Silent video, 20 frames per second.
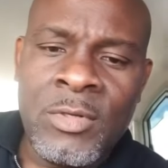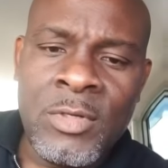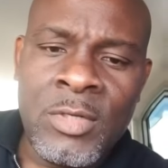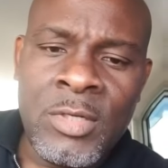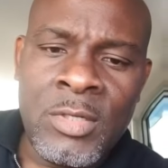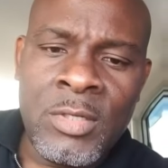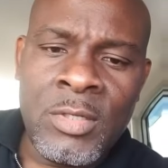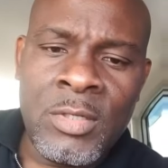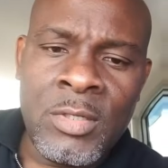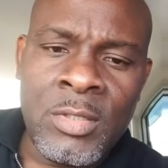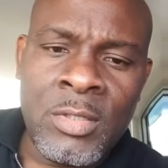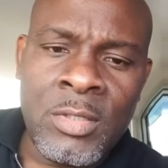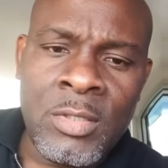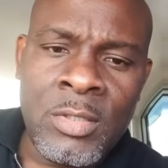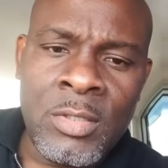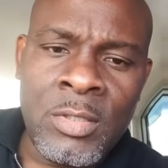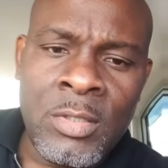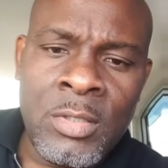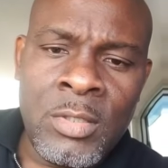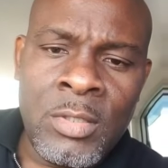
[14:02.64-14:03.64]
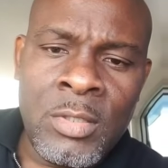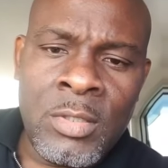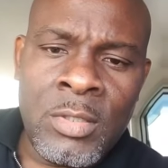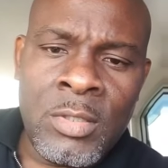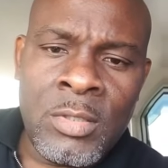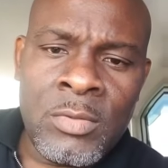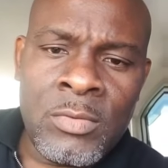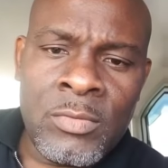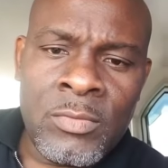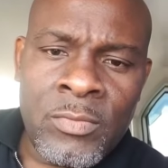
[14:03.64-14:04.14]

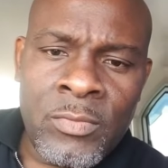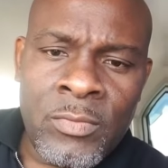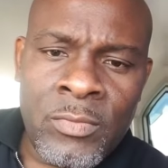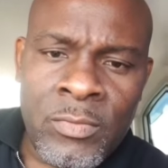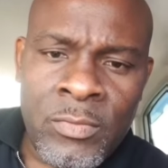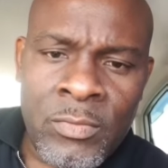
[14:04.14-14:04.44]
Nothing is said.